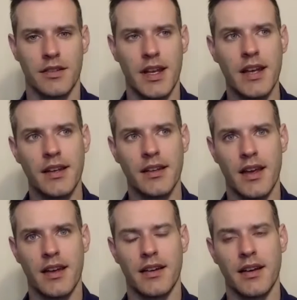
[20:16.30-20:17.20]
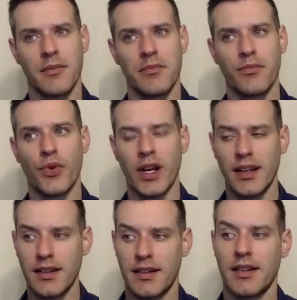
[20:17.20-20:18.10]
taking that and
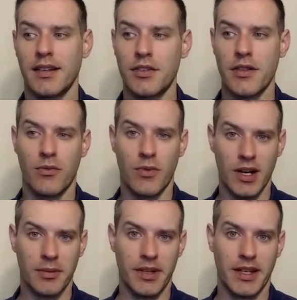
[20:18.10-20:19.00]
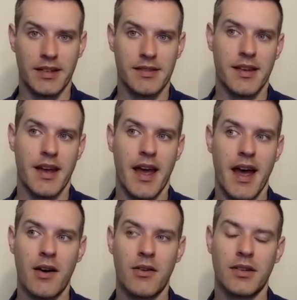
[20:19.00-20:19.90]
bringing it into the workplace,
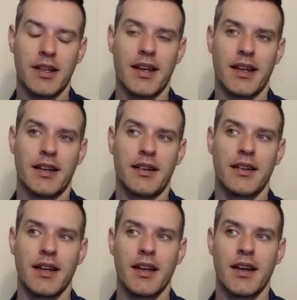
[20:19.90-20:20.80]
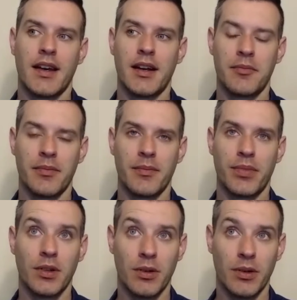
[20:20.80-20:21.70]
how can an
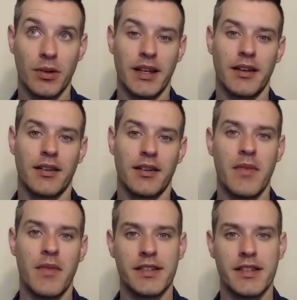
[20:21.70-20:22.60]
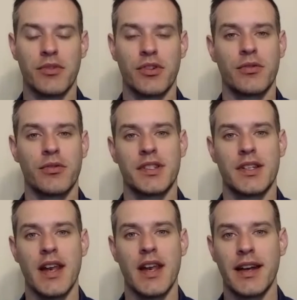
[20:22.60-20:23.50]
employee make someone who is
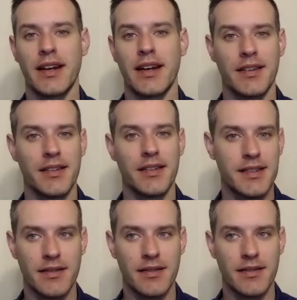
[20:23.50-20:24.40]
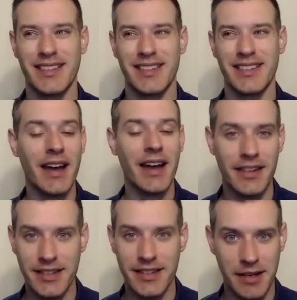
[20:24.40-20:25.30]
not exactly
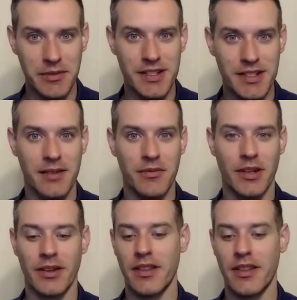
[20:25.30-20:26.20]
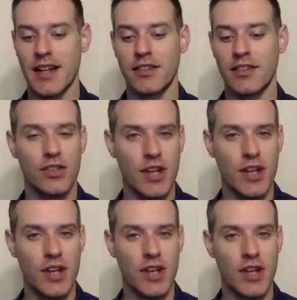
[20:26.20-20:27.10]
the same as them, whether that's
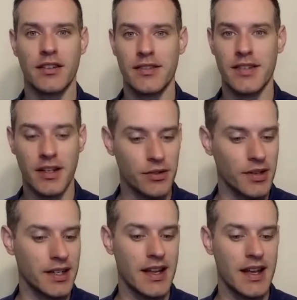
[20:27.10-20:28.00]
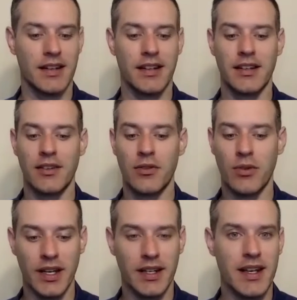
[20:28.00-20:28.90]
gender, sexual identity,
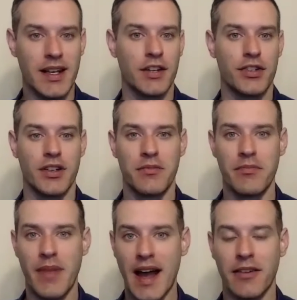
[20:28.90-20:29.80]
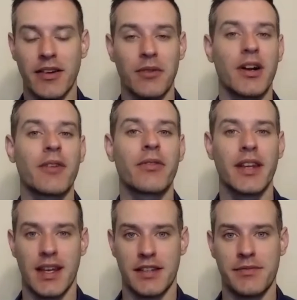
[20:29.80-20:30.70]
orientation, background, whatever the
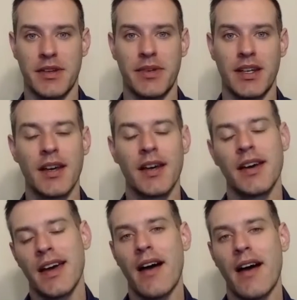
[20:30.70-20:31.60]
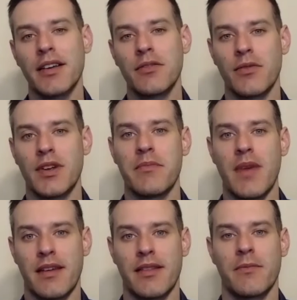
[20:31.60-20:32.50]
case may be, how can we
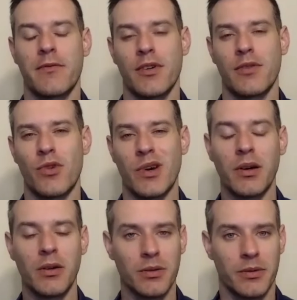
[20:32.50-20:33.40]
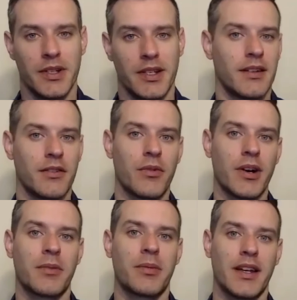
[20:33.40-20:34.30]
make them feel more included in the
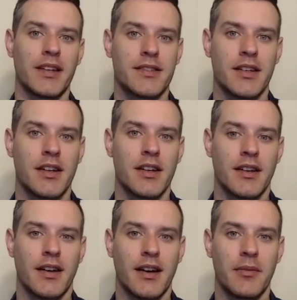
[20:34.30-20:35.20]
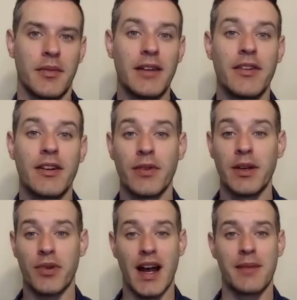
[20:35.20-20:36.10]
workplace? Even if we
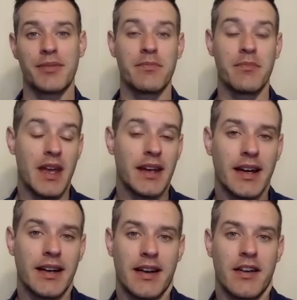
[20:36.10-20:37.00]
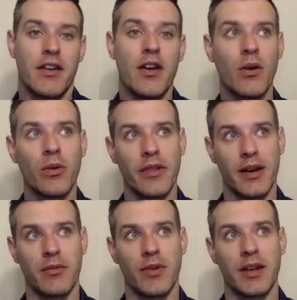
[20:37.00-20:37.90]
perhaps may not know
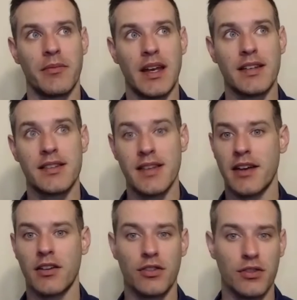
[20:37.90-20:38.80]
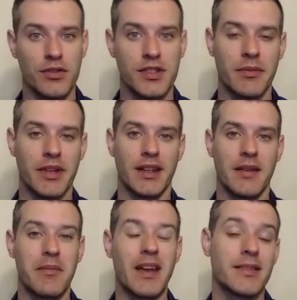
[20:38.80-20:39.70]
that we may say or do something that
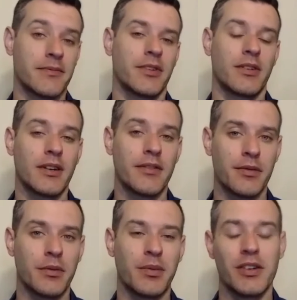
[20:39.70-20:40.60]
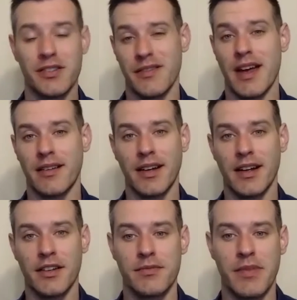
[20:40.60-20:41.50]
makes them feel uncomfortable because of that
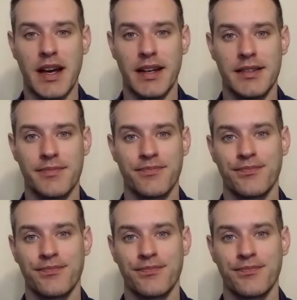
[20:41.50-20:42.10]
unconscious bias.